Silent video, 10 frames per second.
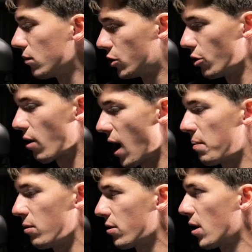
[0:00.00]
So um, you're
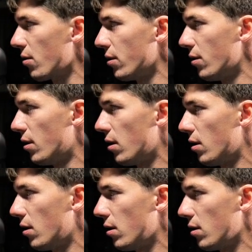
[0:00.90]
happy with that reel?
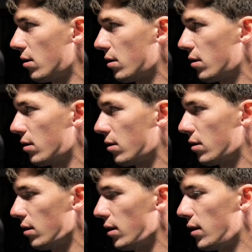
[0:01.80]
I was
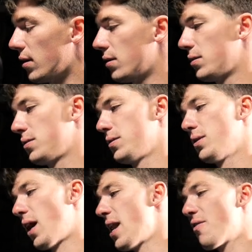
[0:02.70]
very happy with this
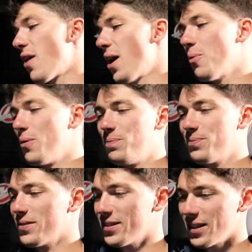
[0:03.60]
reel. I never had one.
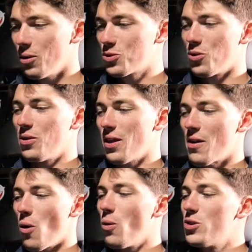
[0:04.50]
That was one reel I
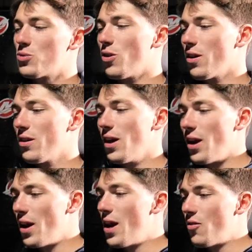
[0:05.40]
always wanted,
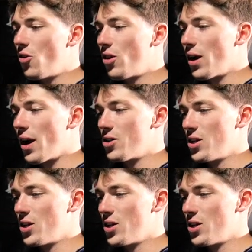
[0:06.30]
and I never got a